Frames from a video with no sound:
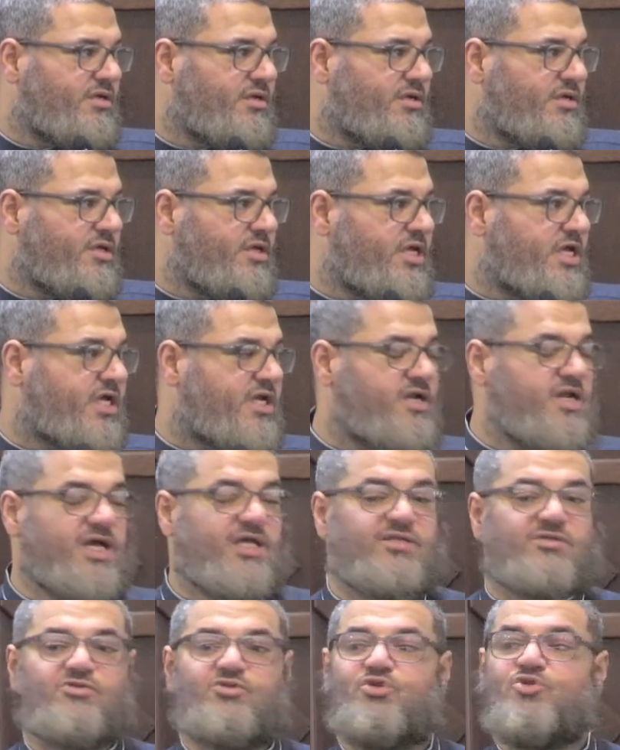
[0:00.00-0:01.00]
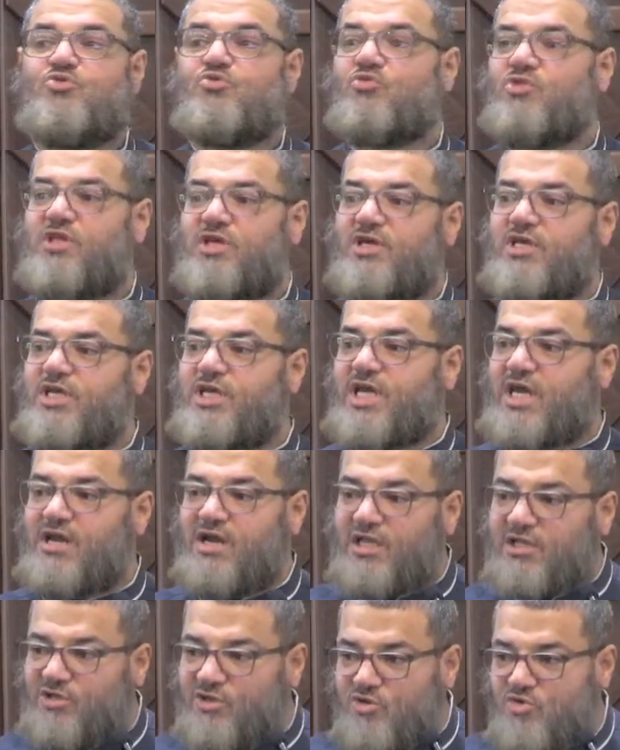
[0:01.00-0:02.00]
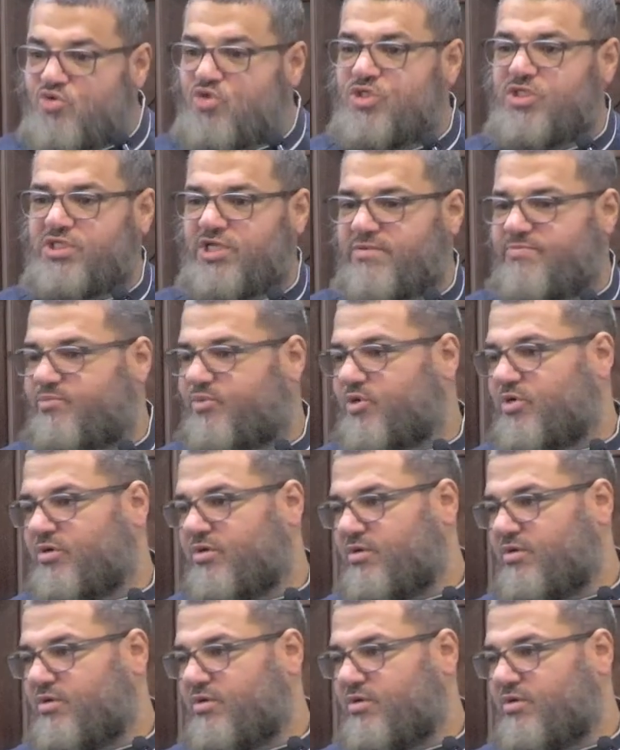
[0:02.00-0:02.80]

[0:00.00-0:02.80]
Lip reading: He cannot lose temper.